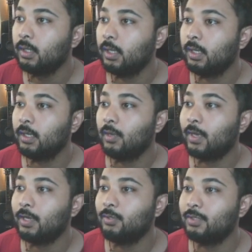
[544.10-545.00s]
And now
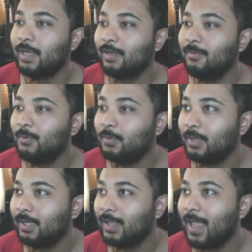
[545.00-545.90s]
what I do is I come in with
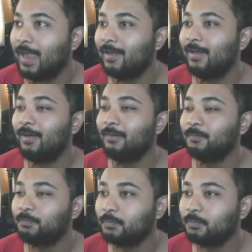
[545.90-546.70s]
my Gligar.